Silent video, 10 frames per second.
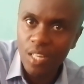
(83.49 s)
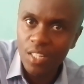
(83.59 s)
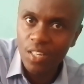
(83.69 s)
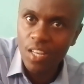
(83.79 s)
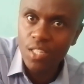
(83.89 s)

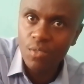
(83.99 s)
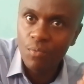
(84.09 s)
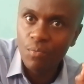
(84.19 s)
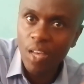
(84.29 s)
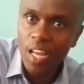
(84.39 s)
that is
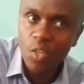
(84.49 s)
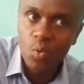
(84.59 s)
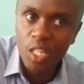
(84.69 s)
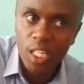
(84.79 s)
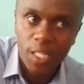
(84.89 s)
very
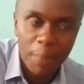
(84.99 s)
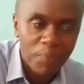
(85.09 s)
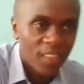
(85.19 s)
unique.